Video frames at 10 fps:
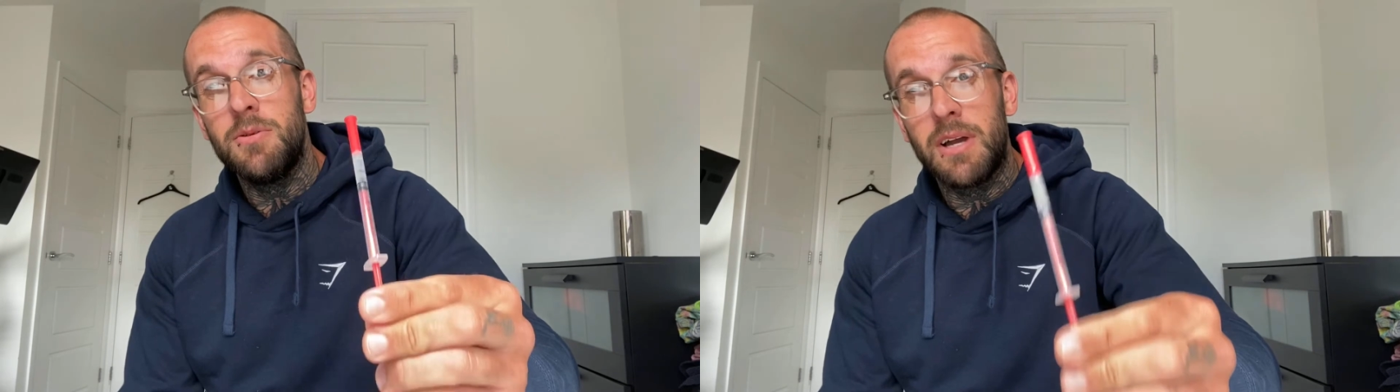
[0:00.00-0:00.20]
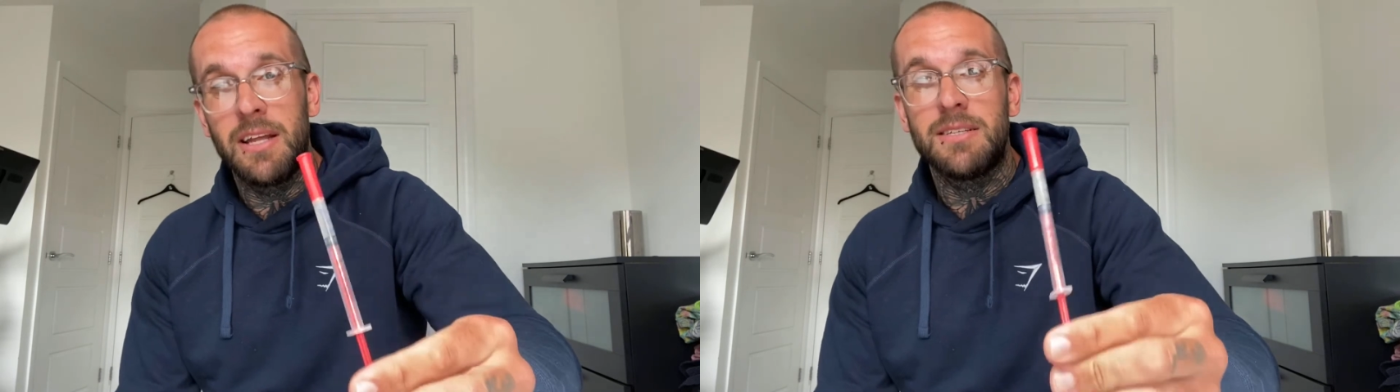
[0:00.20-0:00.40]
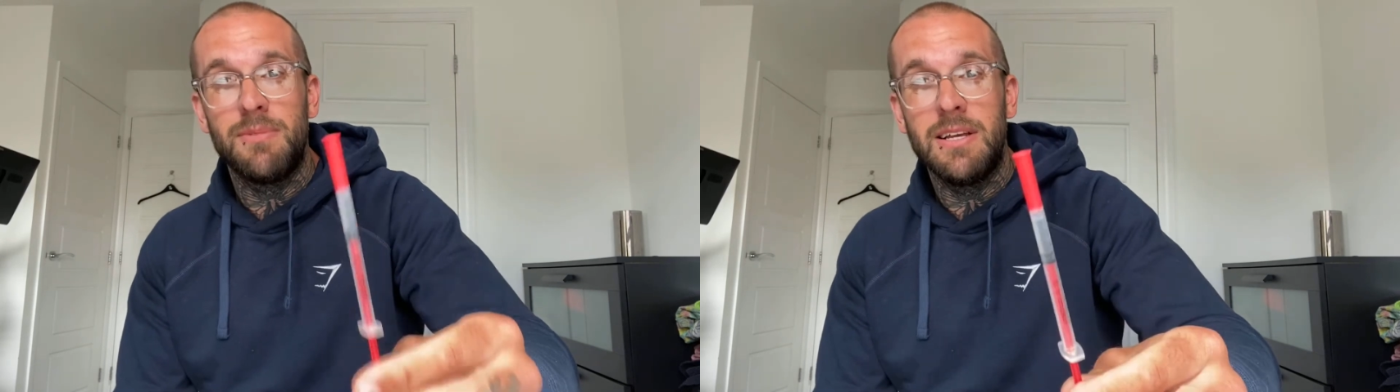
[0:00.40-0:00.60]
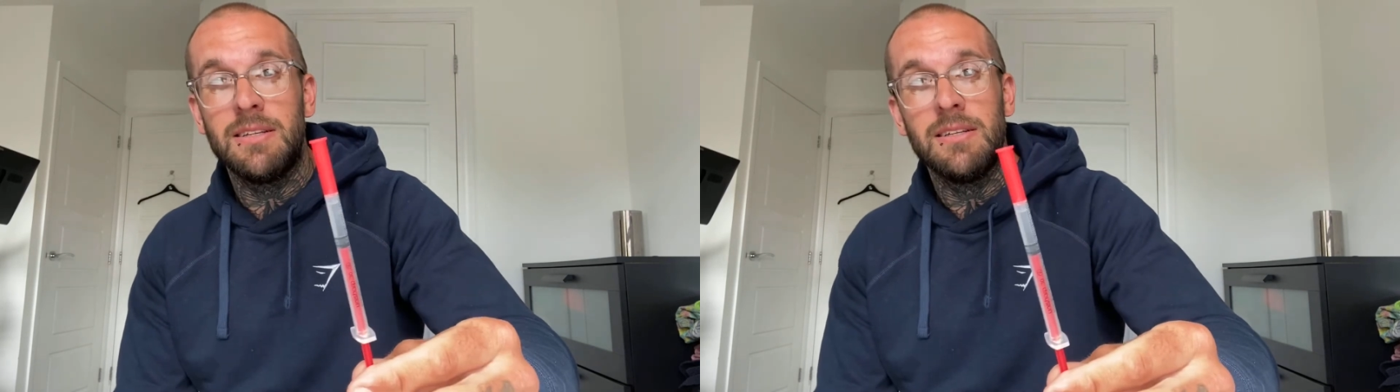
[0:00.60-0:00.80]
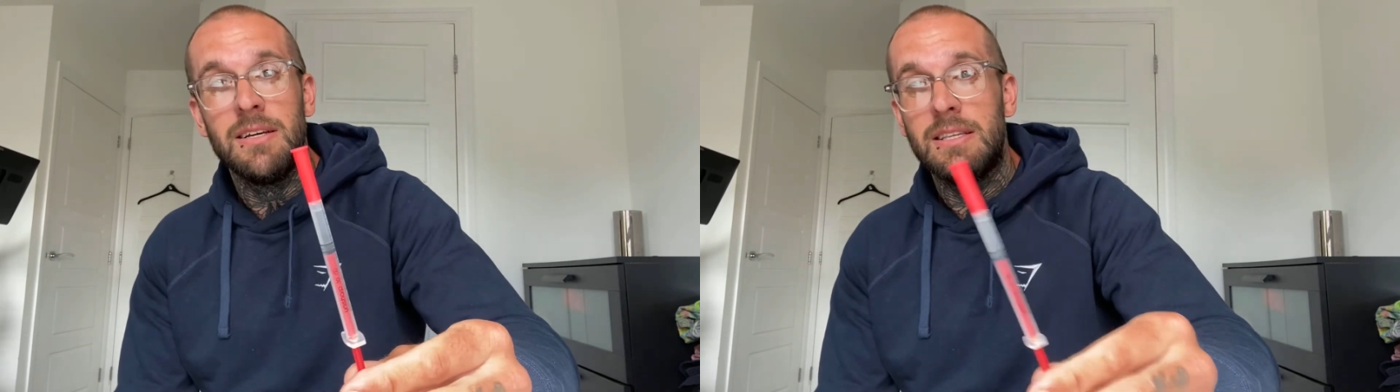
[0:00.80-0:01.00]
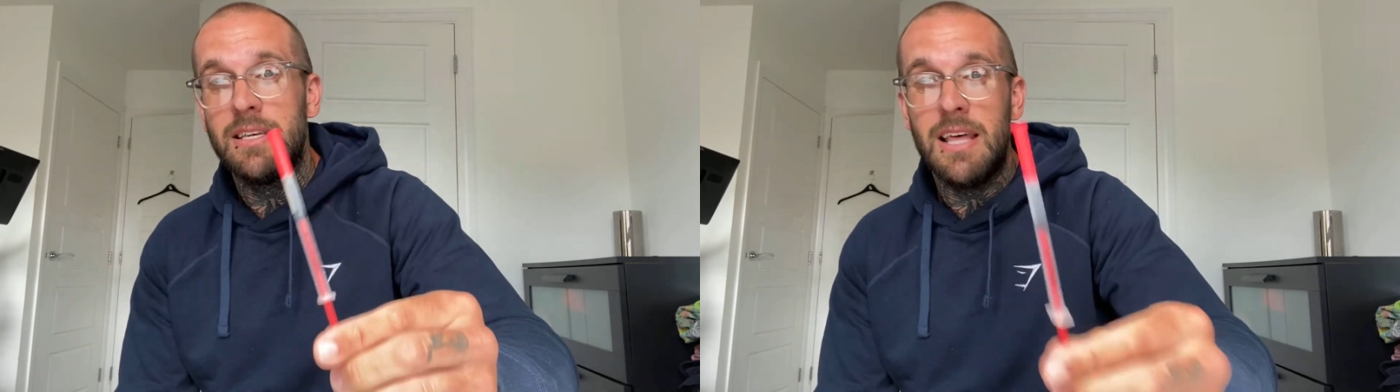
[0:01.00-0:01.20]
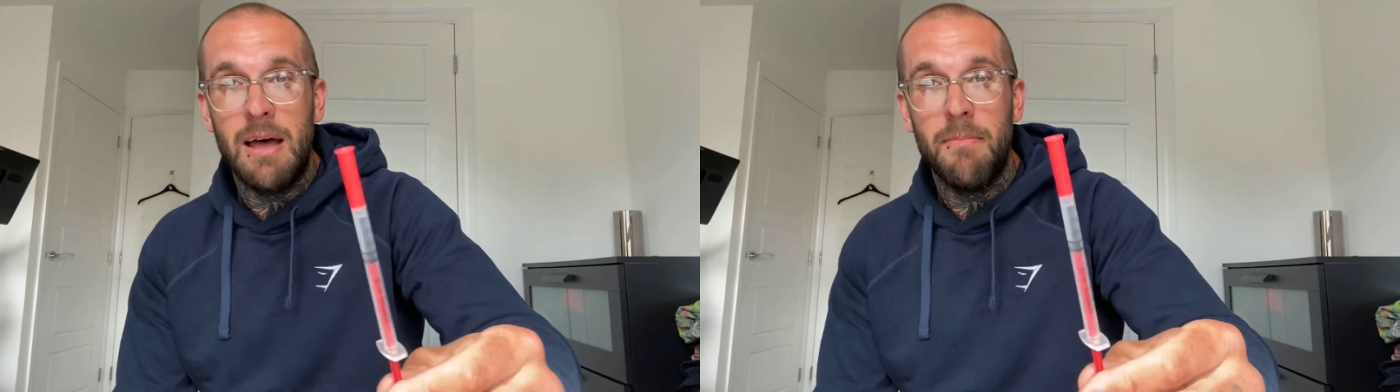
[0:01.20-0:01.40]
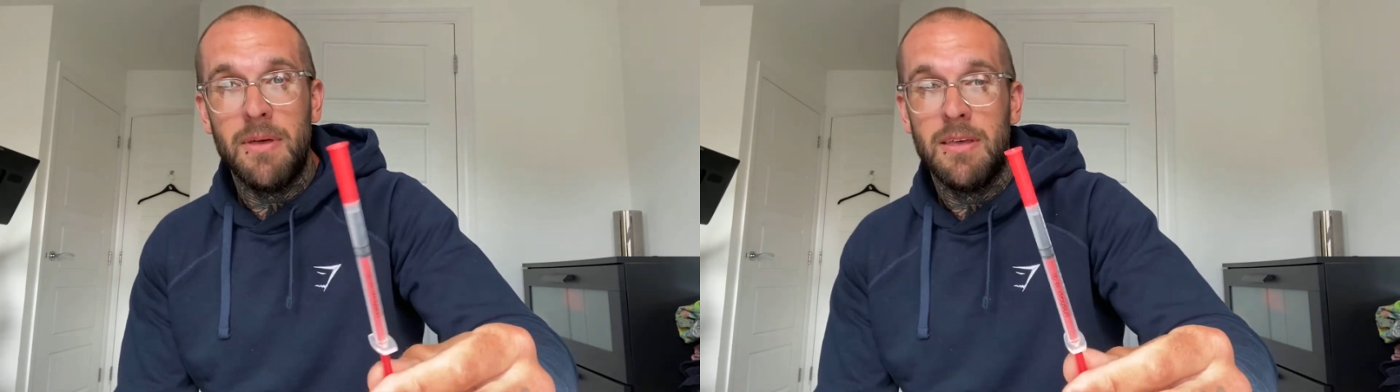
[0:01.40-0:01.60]
can't explain to
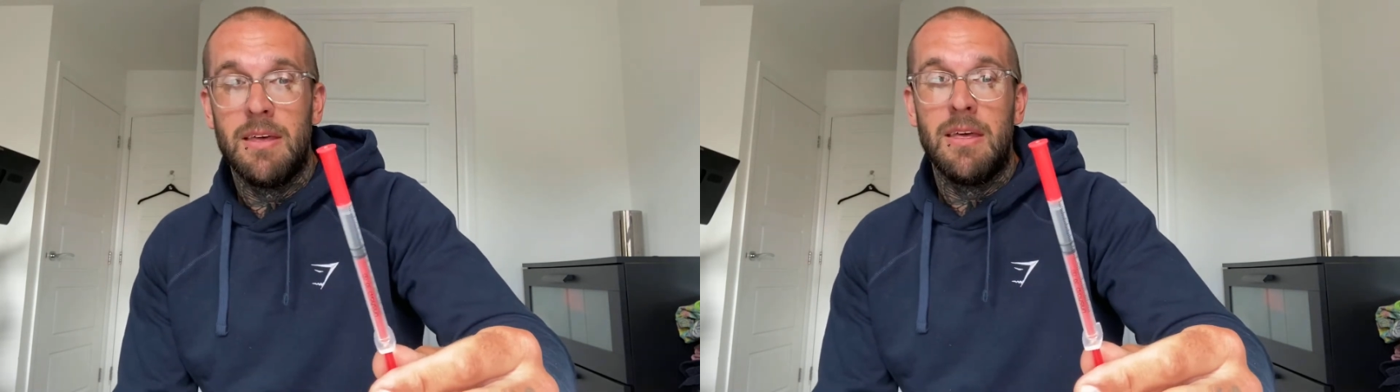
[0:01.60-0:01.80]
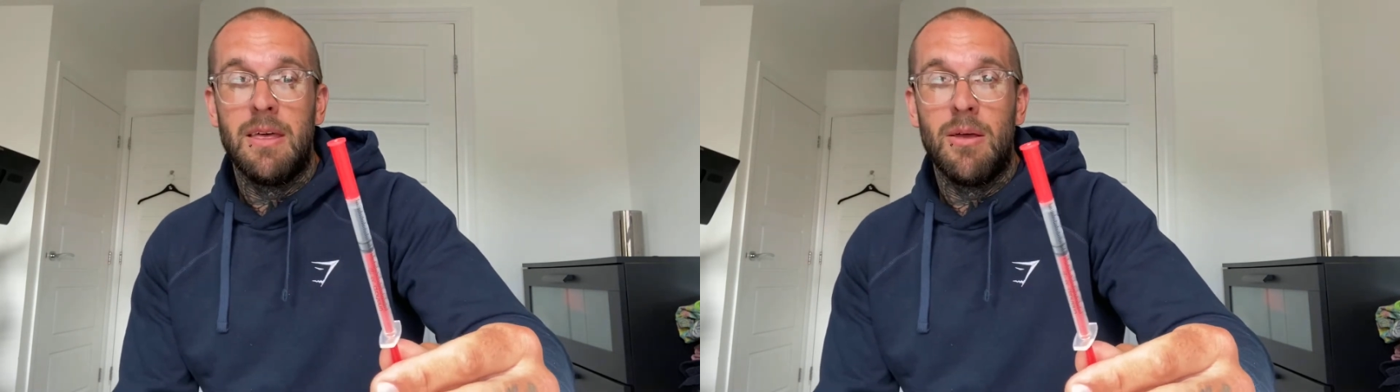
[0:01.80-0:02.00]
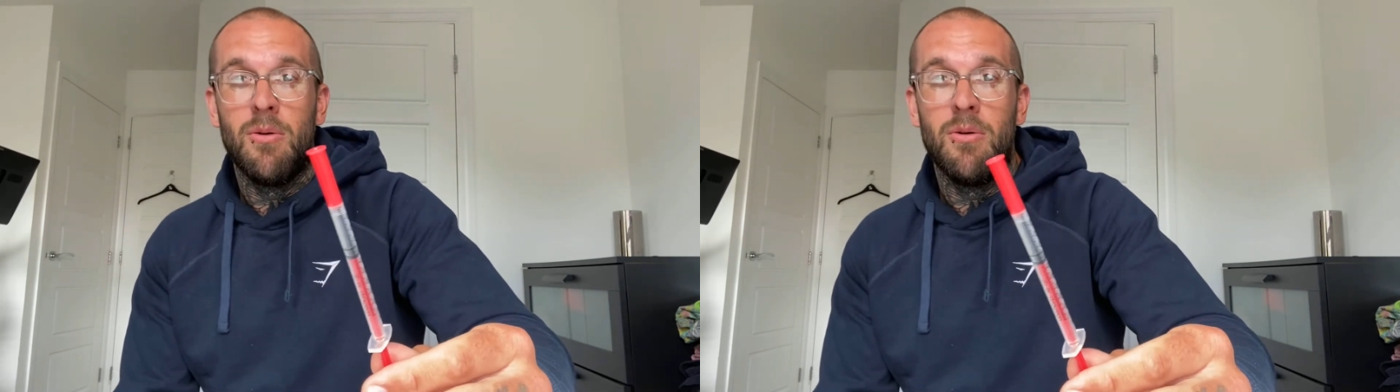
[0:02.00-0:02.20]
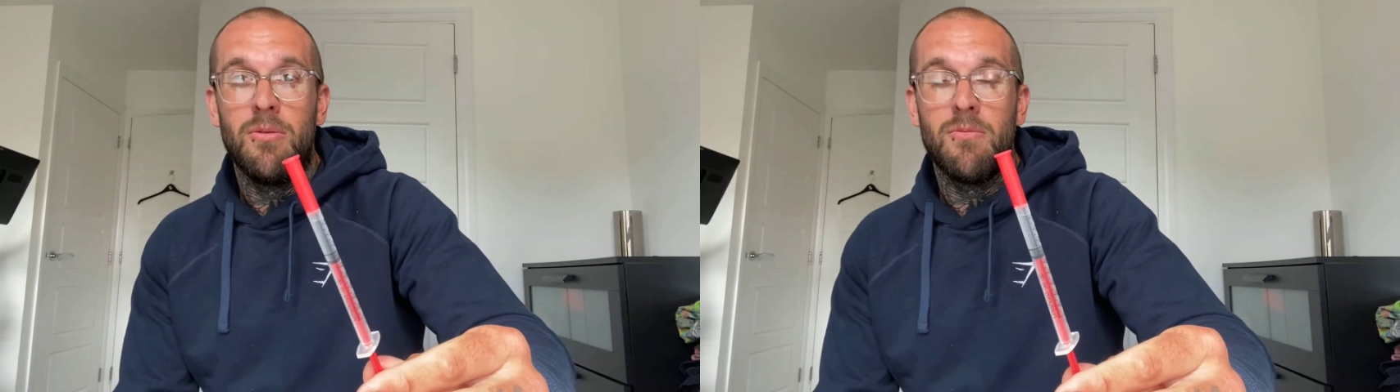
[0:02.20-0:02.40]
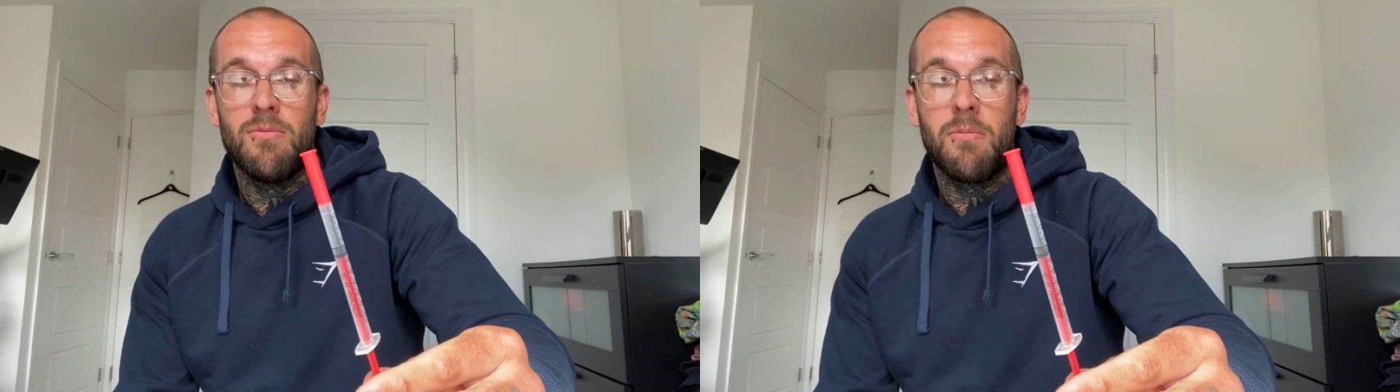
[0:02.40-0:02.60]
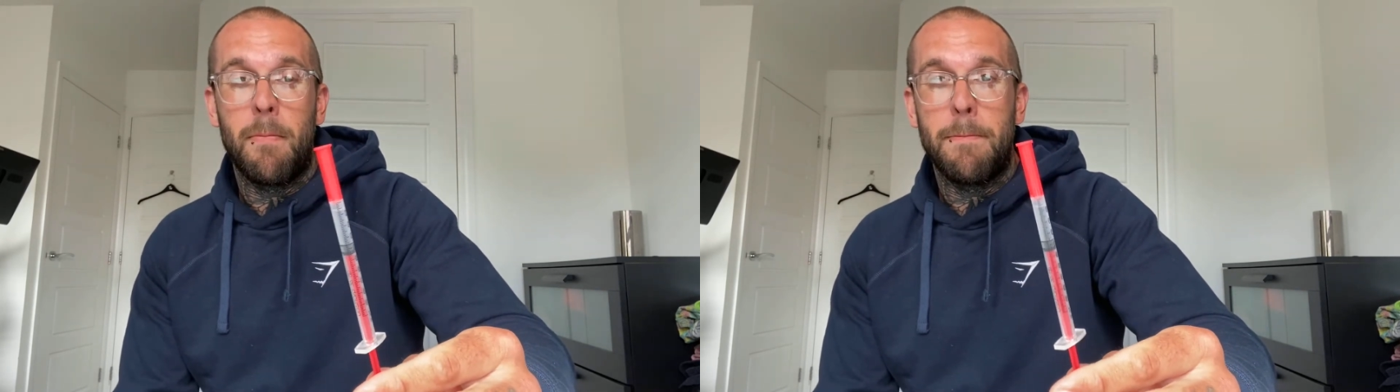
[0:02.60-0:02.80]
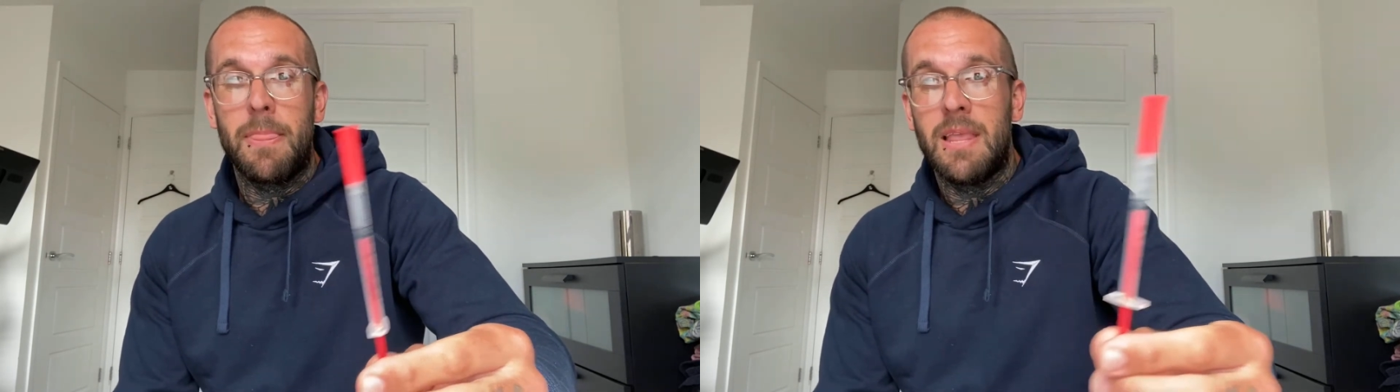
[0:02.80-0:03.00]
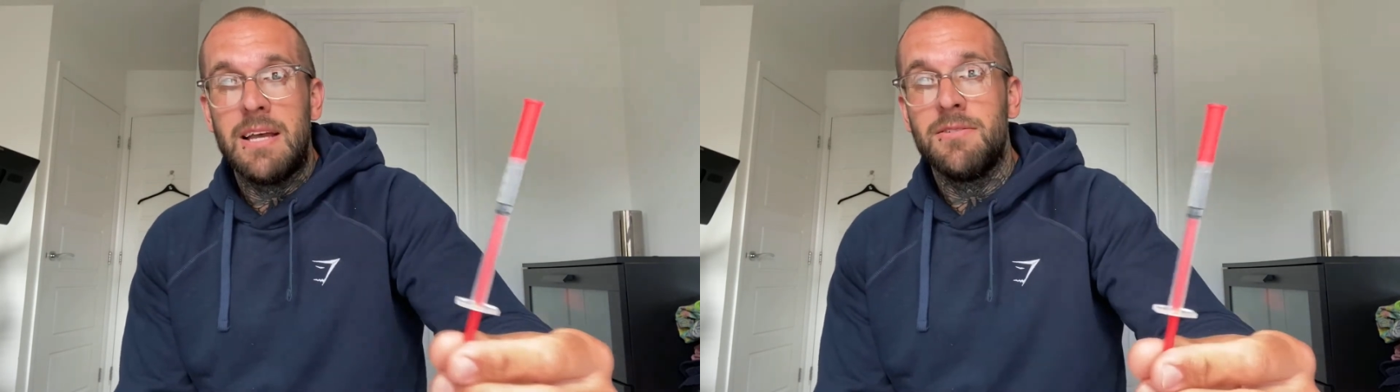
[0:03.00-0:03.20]
them
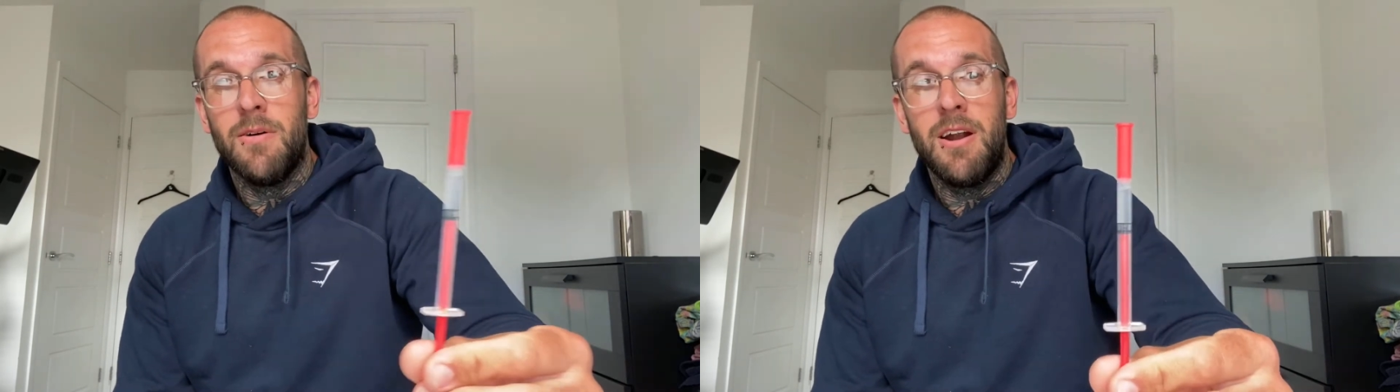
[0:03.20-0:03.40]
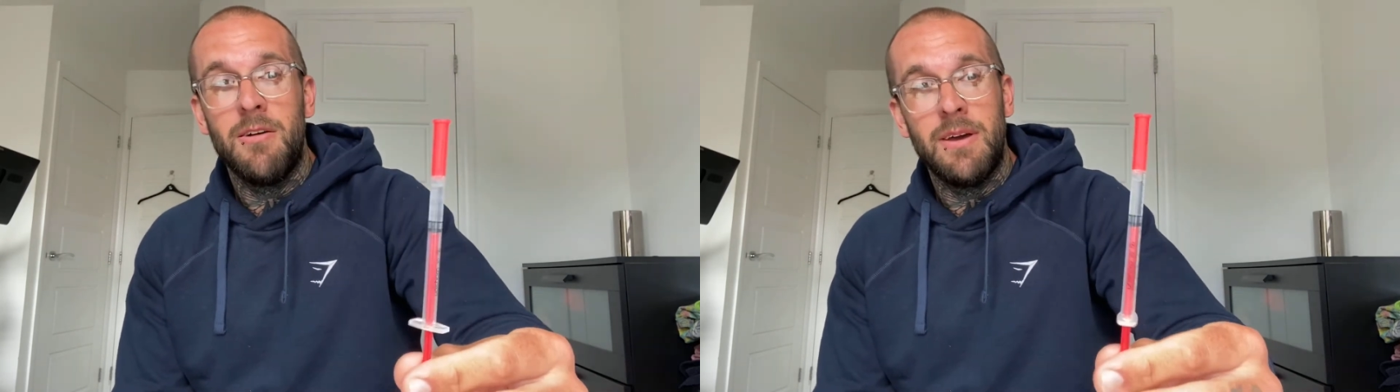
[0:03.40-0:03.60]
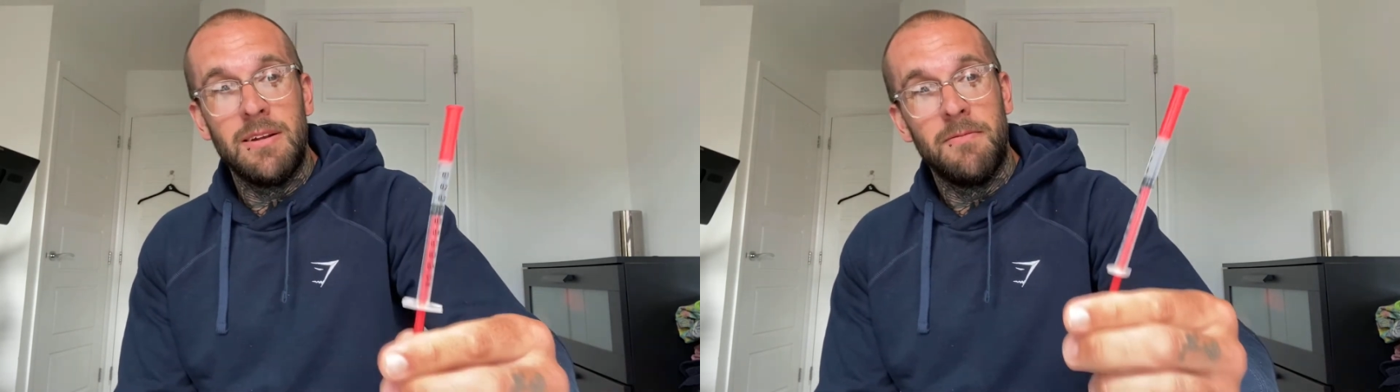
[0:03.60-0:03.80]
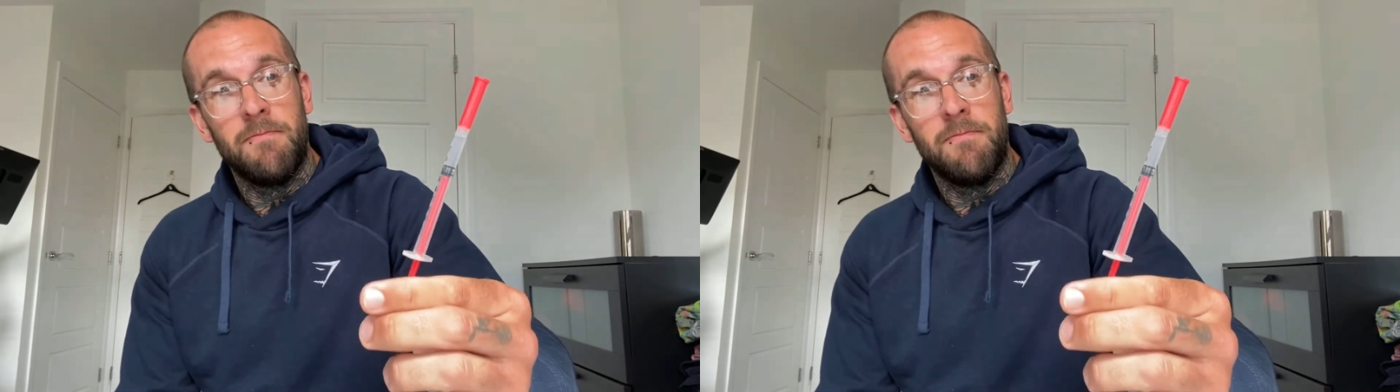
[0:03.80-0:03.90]
that it's not heroin.